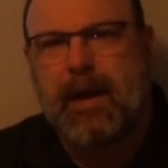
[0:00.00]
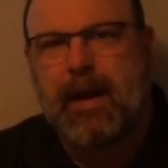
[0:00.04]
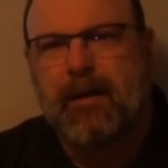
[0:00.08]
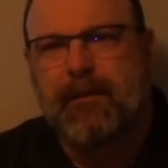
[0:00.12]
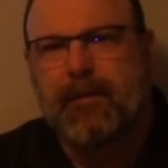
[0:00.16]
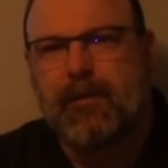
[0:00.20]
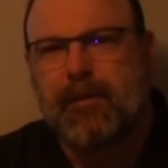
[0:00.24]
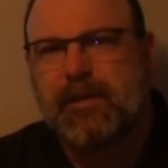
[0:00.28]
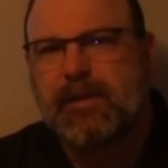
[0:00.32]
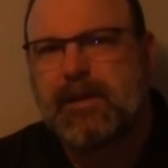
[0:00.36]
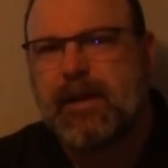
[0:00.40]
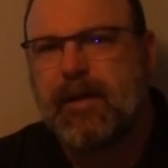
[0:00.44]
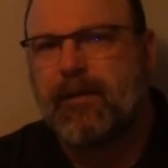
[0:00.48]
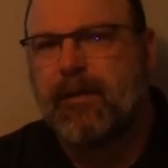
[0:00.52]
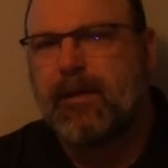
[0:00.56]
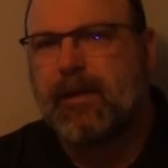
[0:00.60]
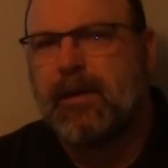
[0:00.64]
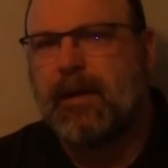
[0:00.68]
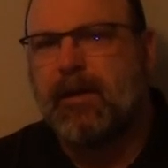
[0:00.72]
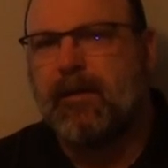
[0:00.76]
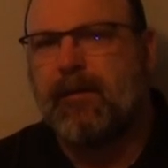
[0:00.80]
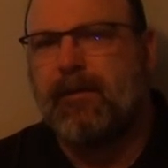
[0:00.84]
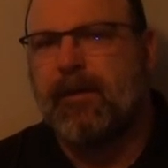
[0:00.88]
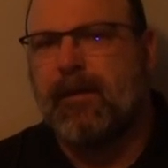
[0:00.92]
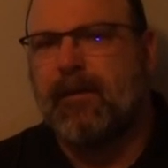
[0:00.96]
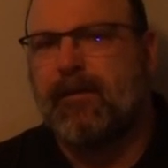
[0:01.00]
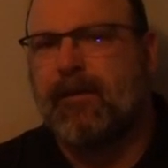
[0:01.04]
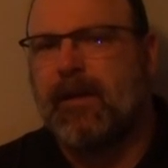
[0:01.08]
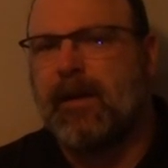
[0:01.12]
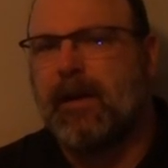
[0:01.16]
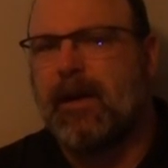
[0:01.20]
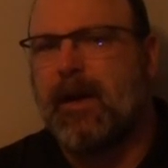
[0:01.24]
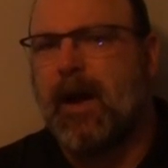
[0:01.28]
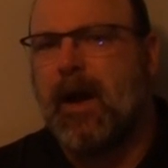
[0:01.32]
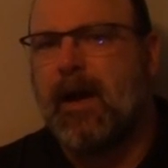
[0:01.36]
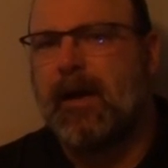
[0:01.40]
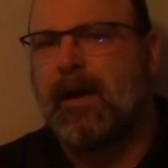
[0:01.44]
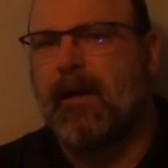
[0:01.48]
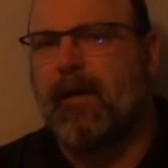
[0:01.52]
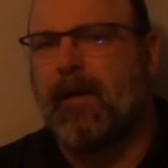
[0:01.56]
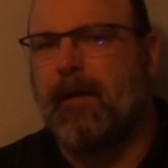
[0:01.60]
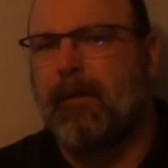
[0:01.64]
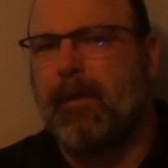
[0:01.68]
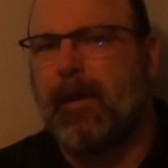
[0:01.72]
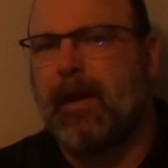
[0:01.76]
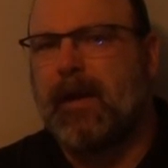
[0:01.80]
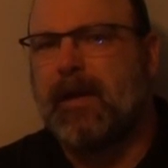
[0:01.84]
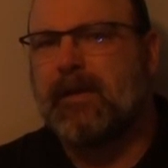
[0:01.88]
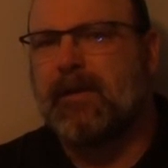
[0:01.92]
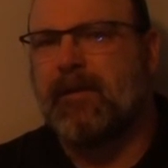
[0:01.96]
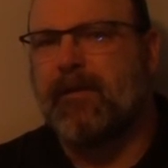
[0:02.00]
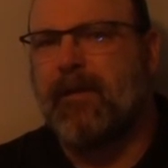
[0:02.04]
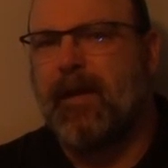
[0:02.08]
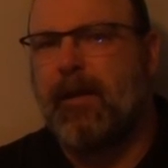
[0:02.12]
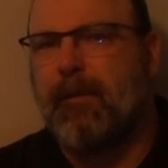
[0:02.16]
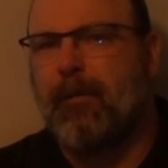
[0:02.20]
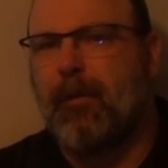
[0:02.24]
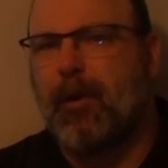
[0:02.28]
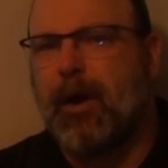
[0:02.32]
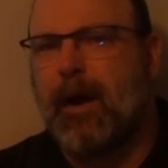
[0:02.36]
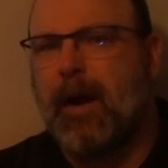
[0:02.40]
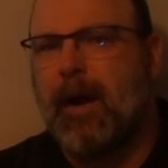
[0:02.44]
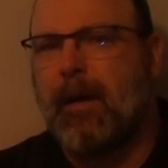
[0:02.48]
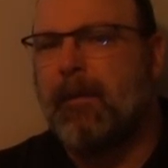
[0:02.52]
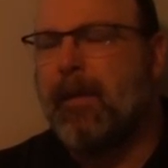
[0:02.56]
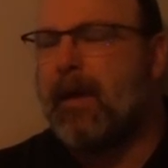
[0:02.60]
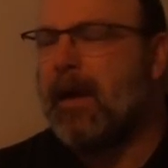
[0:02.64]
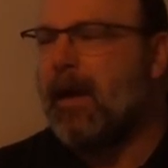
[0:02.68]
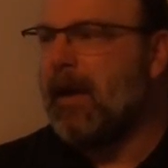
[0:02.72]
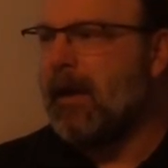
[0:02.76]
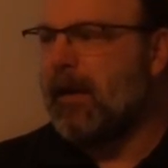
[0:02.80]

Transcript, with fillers: after 1759 and the Plains of Abraham,